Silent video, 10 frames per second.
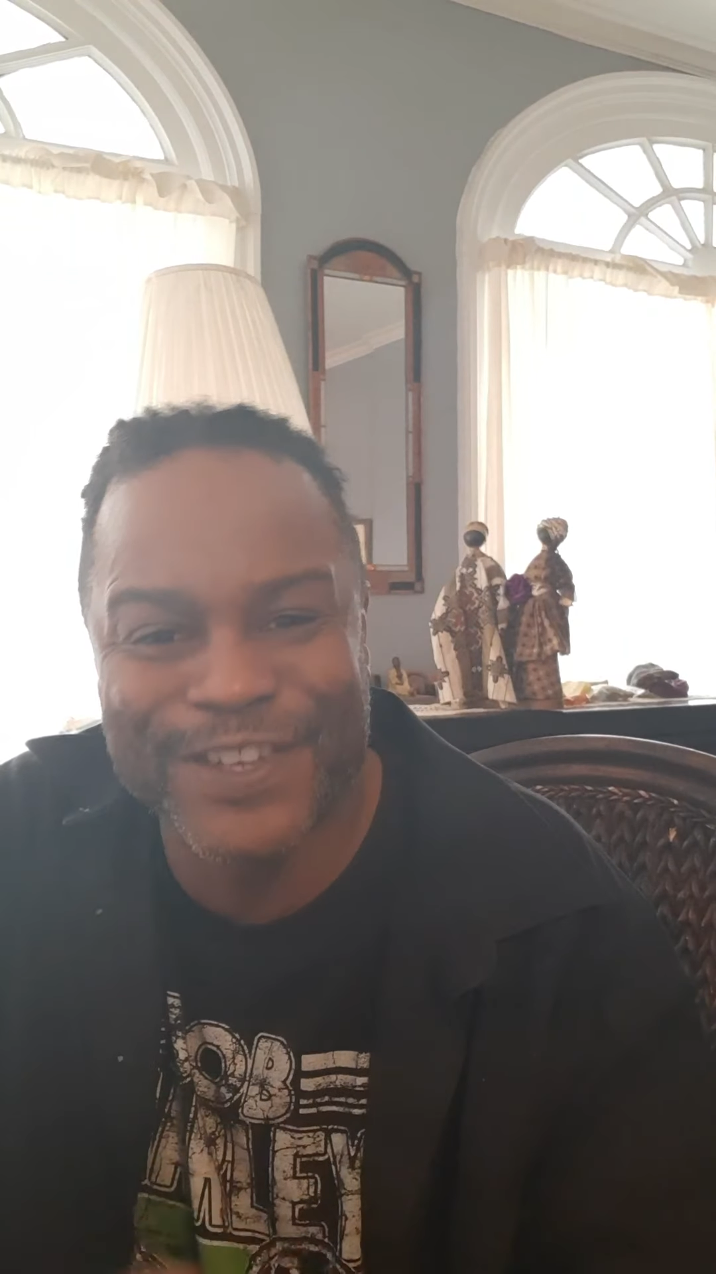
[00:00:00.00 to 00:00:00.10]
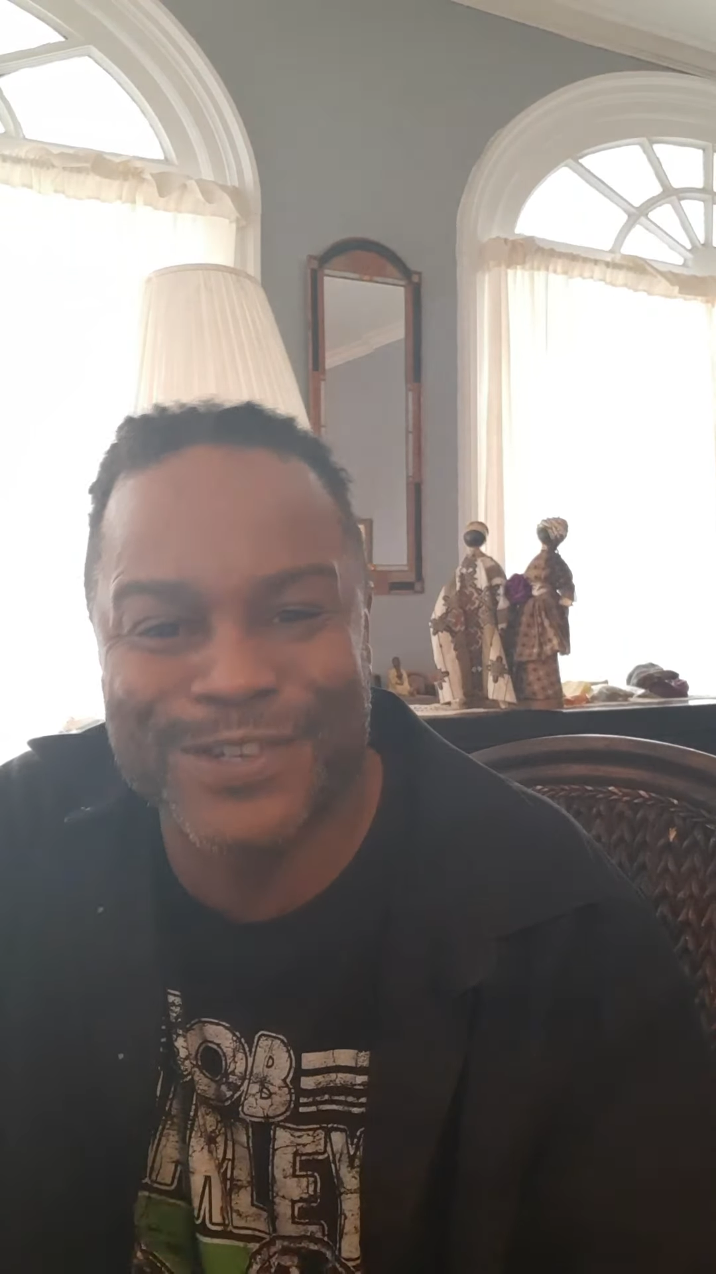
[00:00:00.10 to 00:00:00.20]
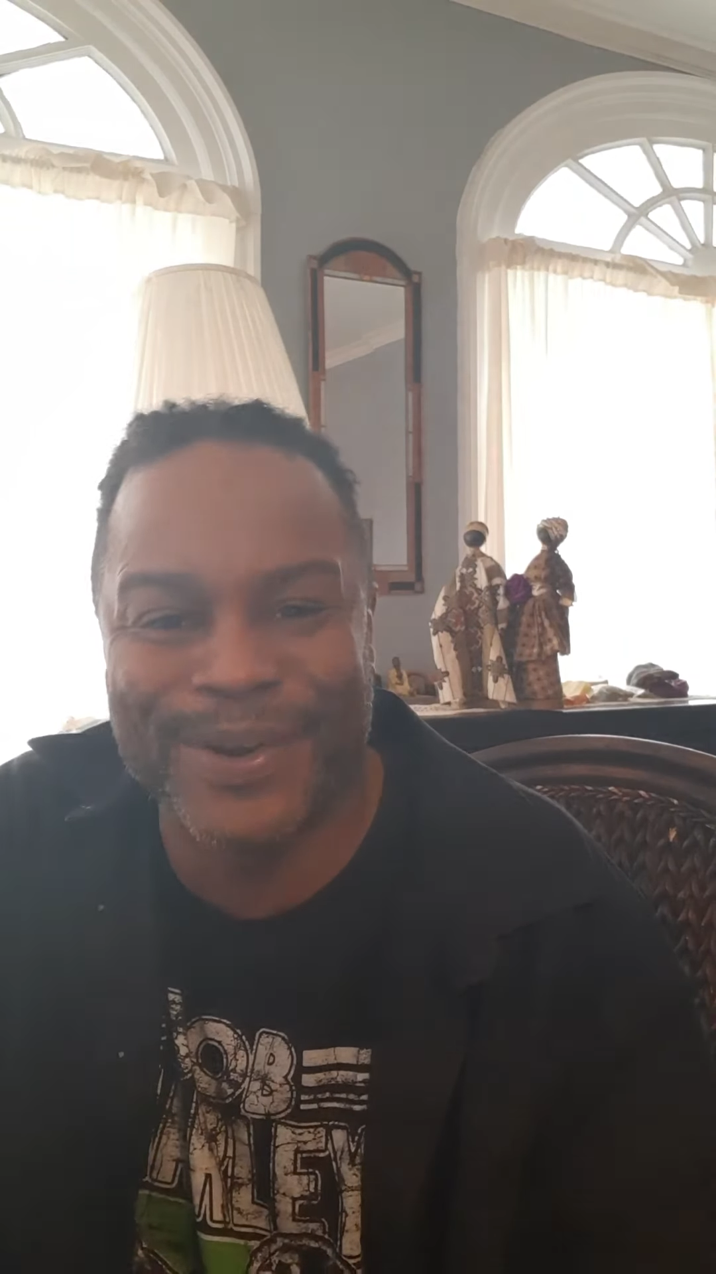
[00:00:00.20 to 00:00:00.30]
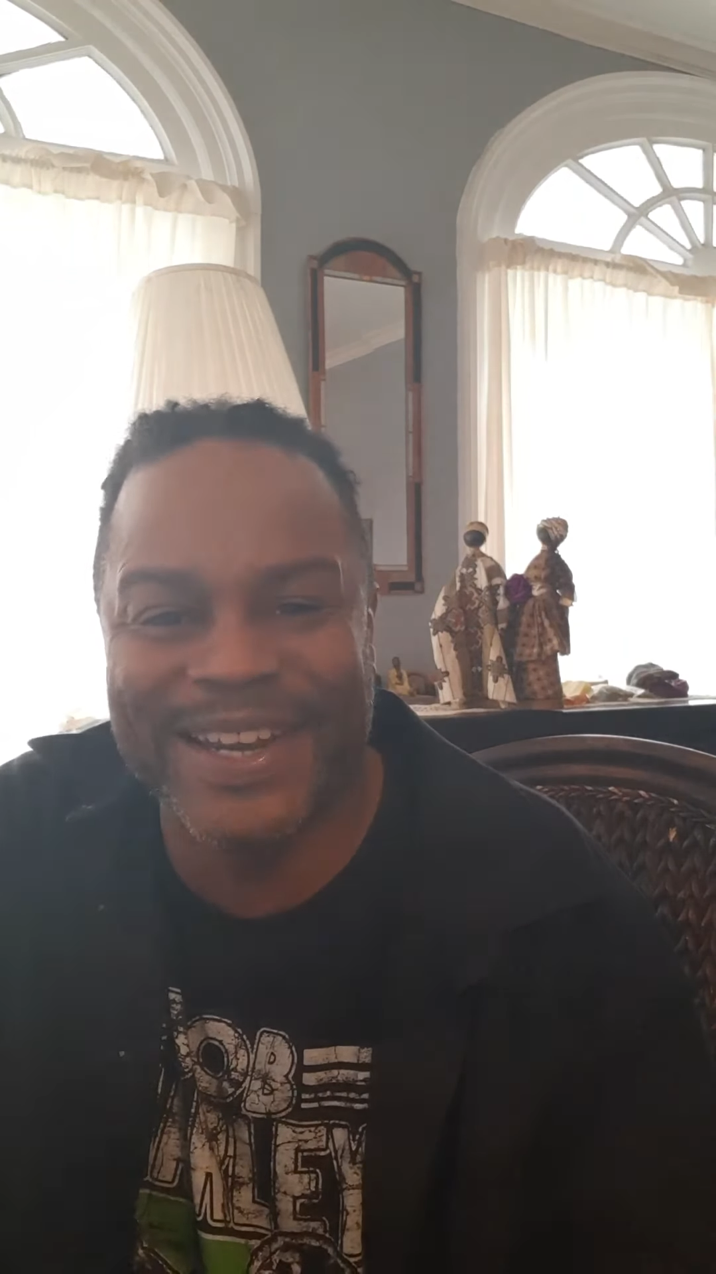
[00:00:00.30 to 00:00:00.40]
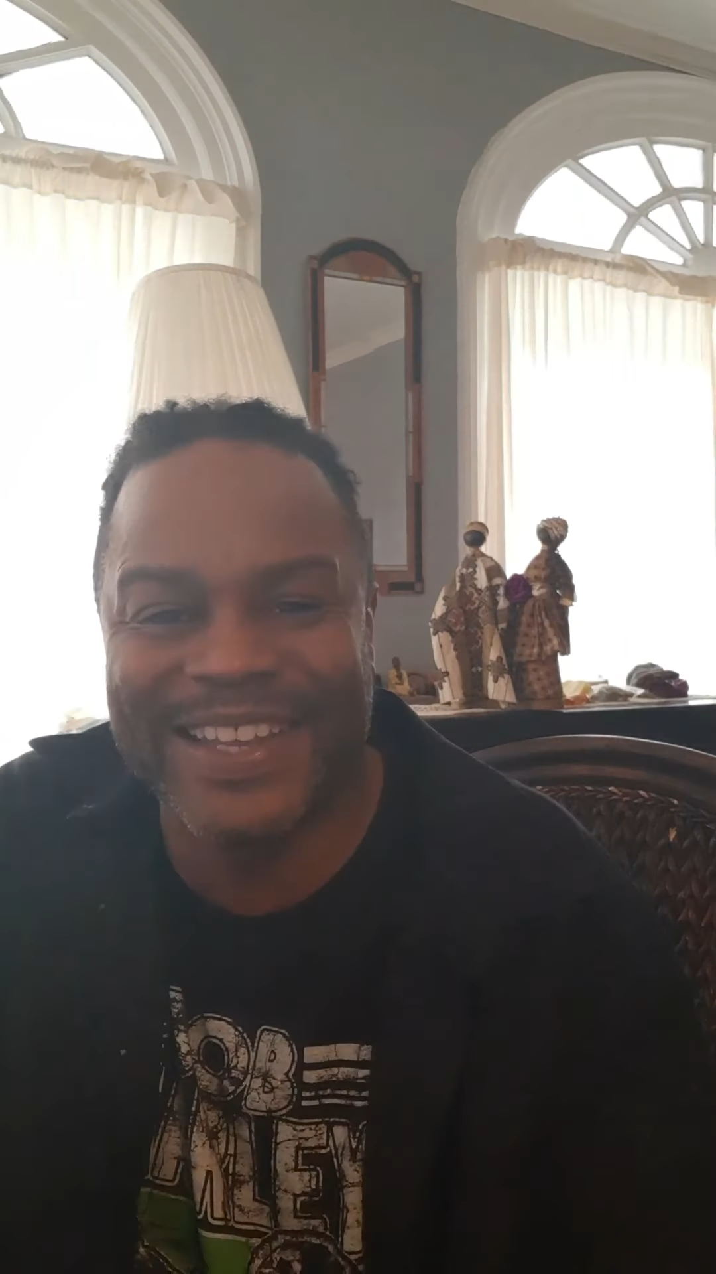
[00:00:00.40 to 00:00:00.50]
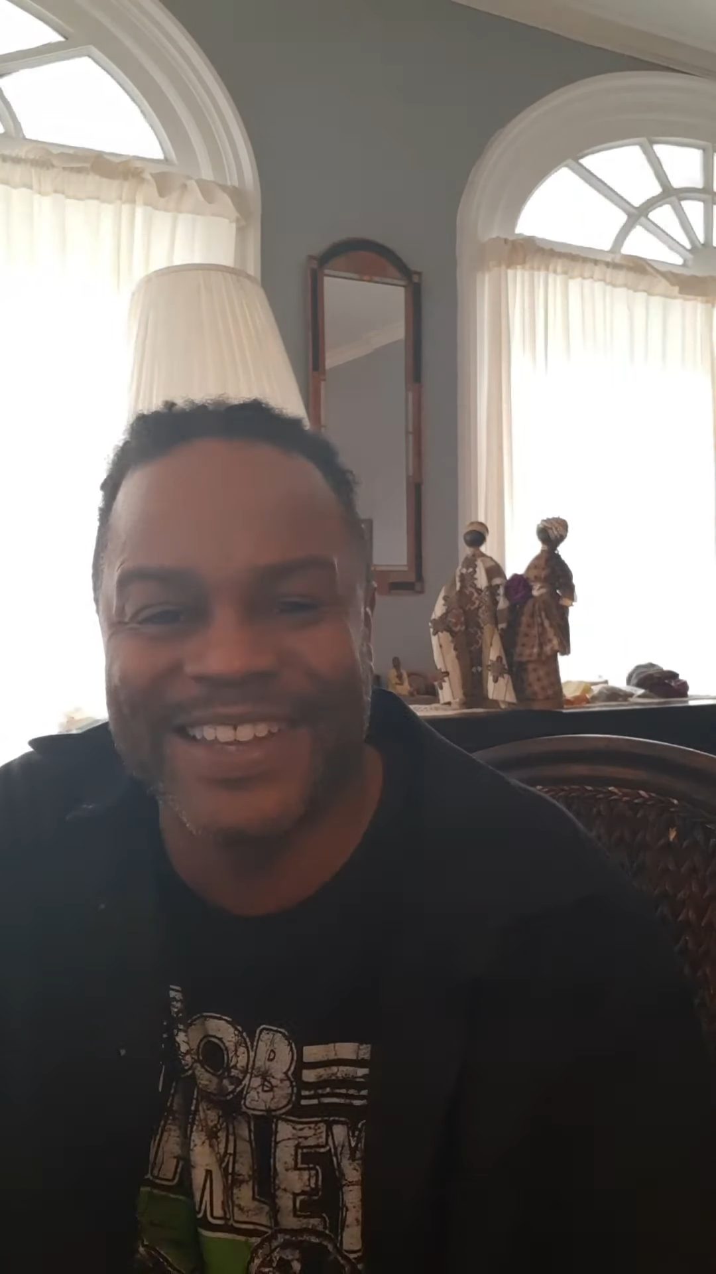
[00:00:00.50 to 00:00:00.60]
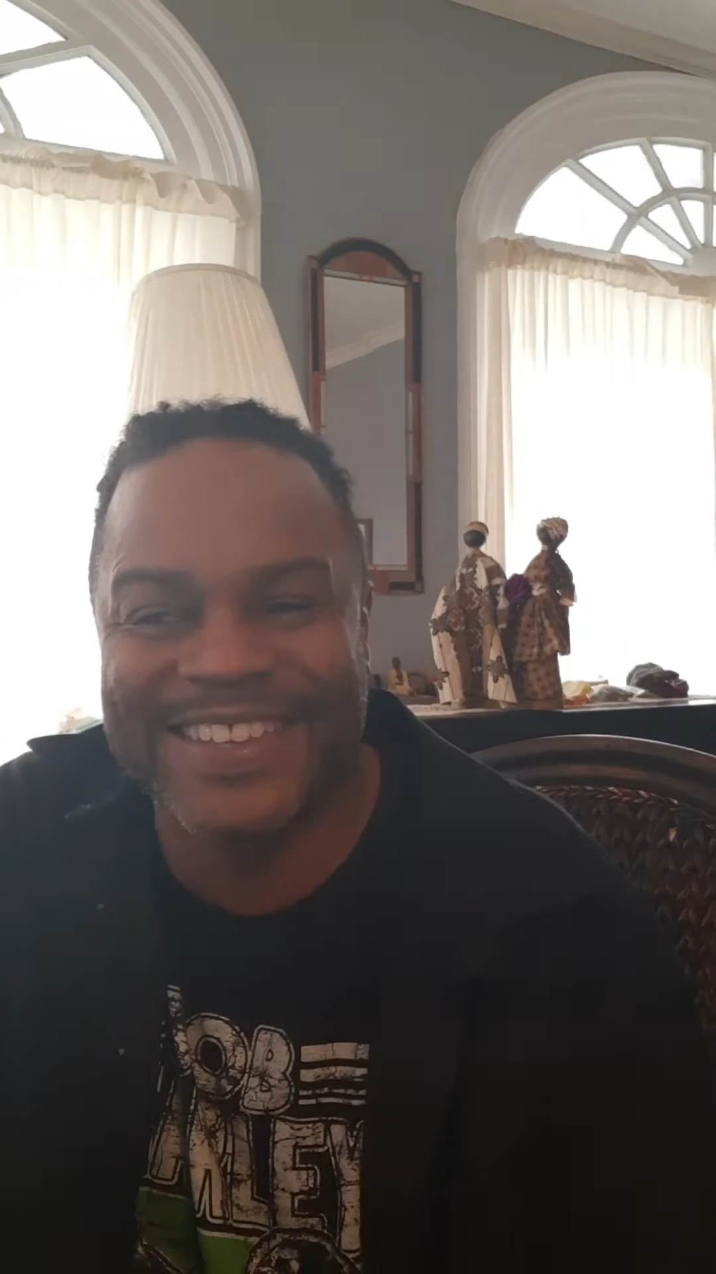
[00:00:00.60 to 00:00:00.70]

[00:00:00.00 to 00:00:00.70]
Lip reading: joining in